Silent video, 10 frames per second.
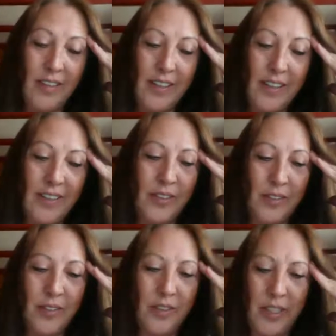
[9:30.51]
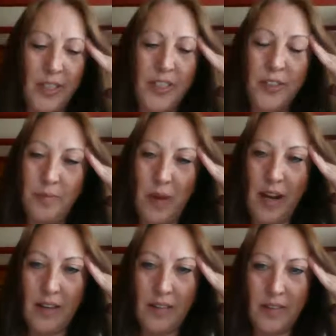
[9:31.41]
into the Tweet
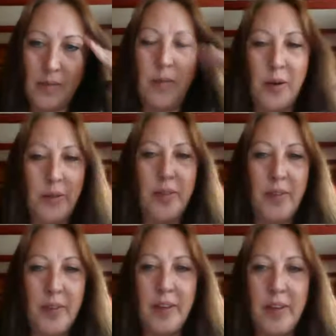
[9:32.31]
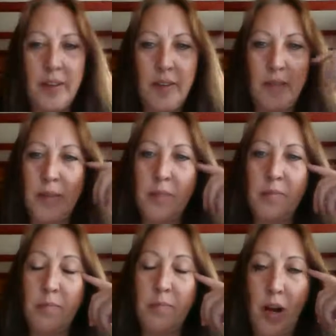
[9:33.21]
Jukebox to post the
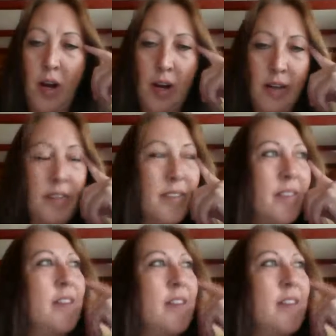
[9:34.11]
blogs.